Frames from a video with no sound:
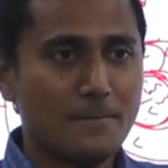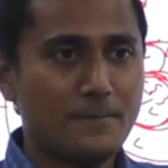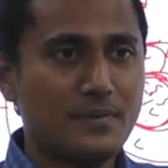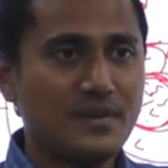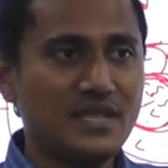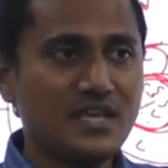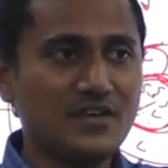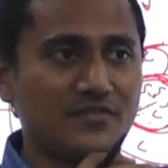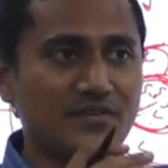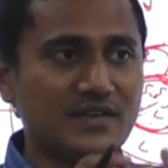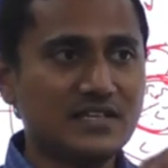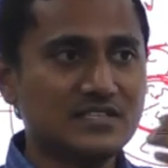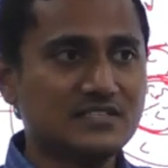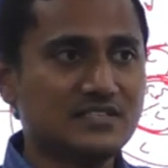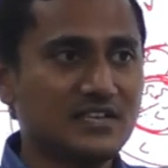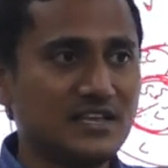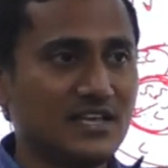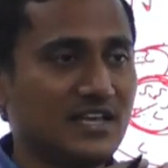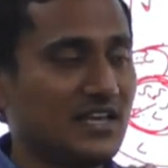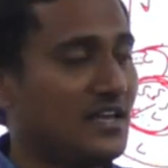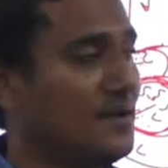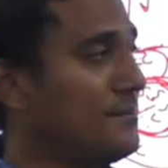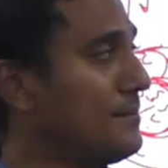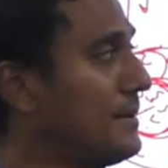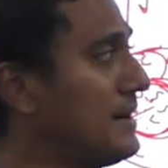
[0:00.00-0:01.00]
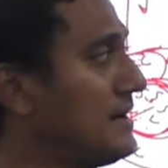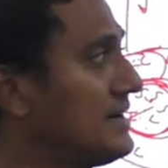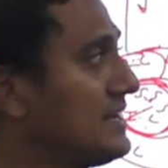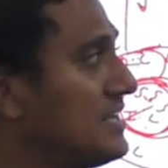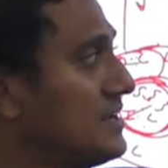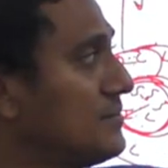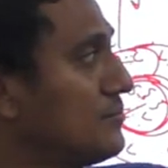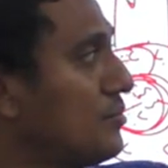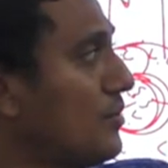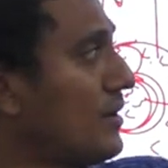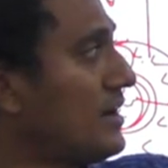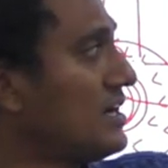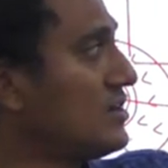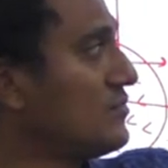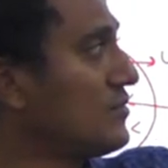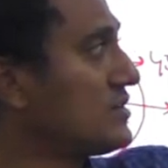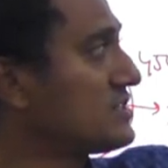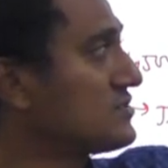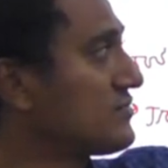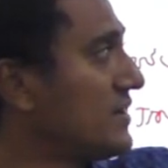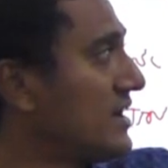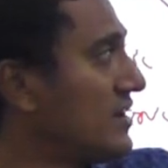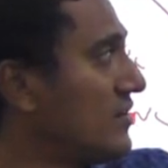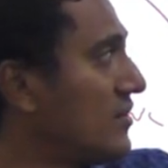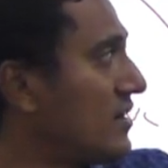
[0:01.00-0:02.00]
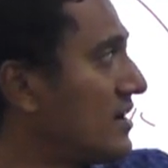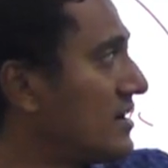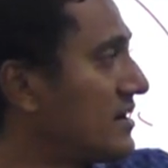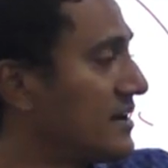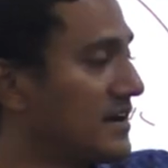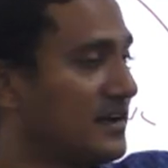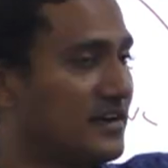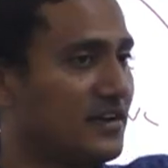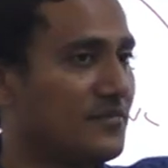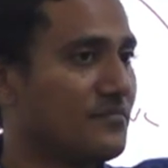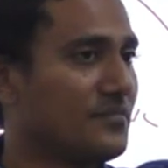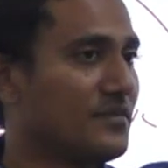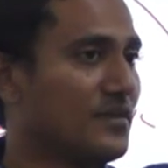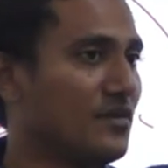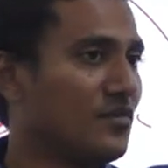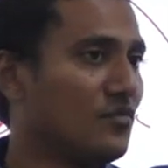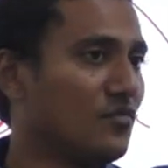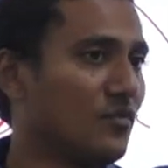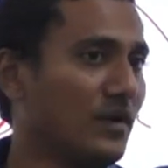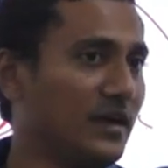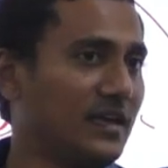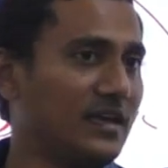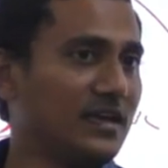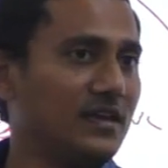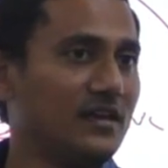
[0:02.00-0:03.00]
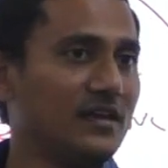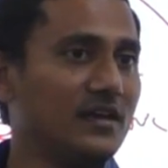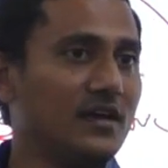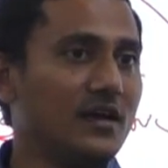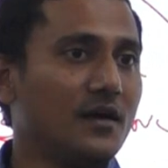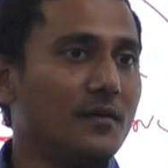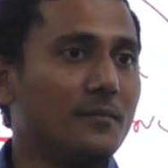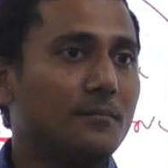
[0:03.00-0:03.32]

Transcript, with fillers: Previously, melting point was 500. Why?